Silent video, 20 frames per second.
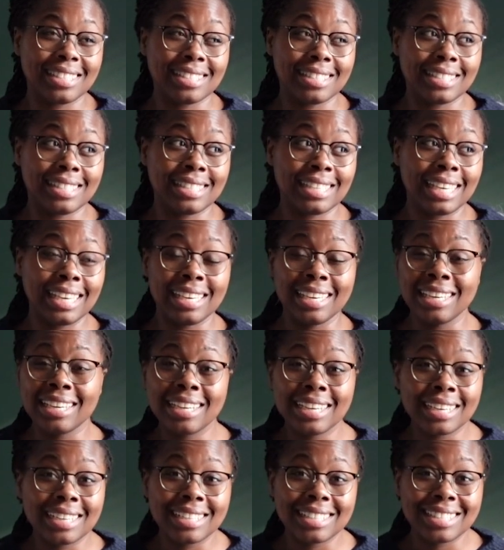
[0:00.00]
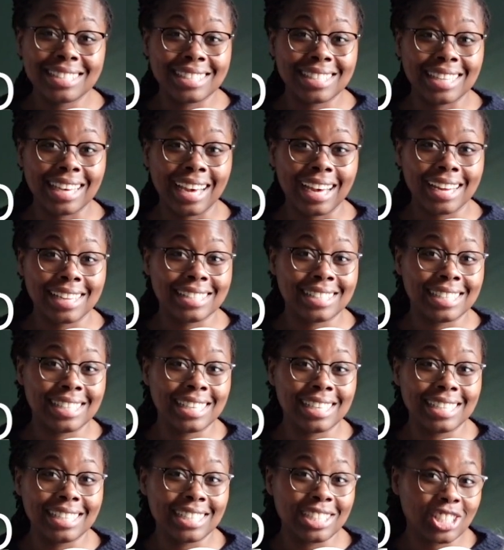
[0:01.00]

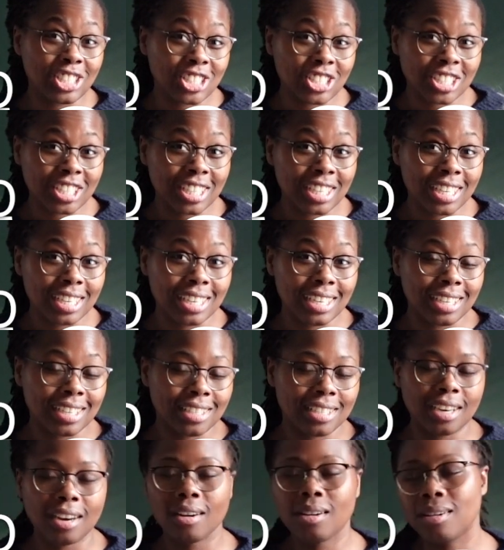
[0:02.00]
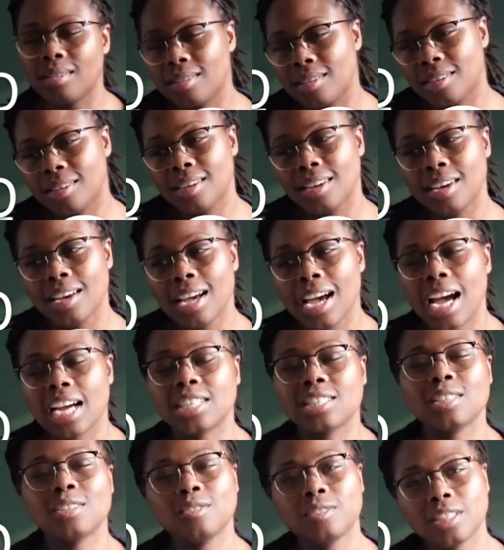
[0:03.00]
Tige. Oh, I
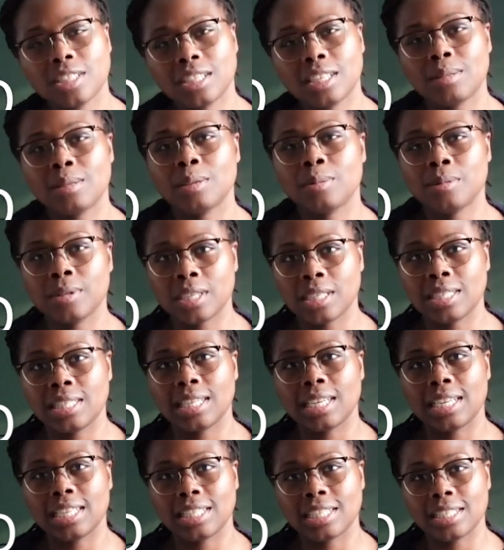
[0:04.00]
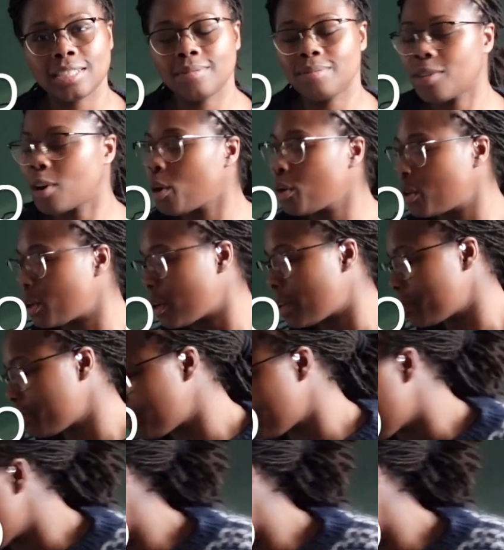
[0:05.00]
should have looked at the pronunciation. Hold on.